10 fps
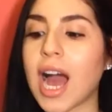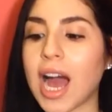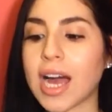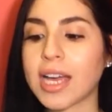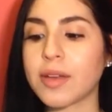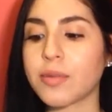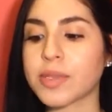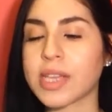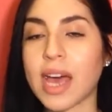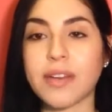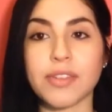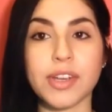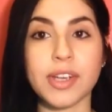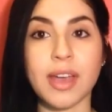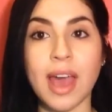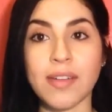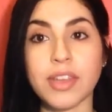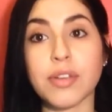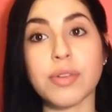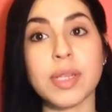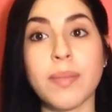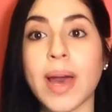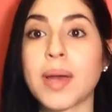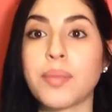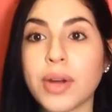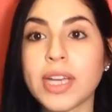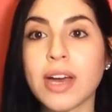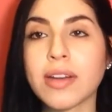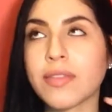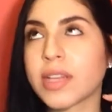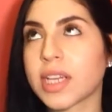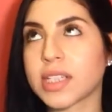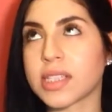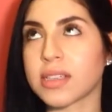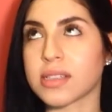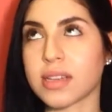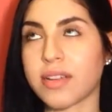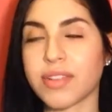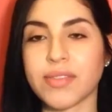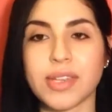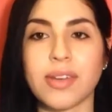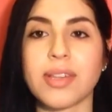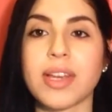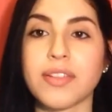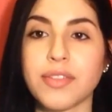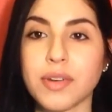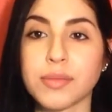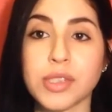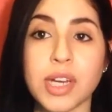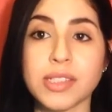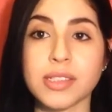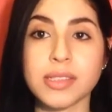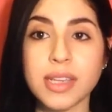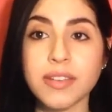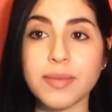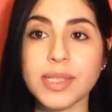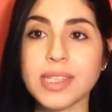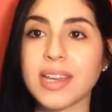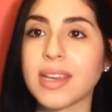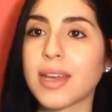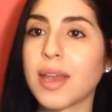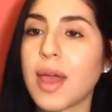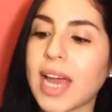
I was having having a really bad breakout. I feel like I say this in every video that I filmed. You guys are sick of me saying it.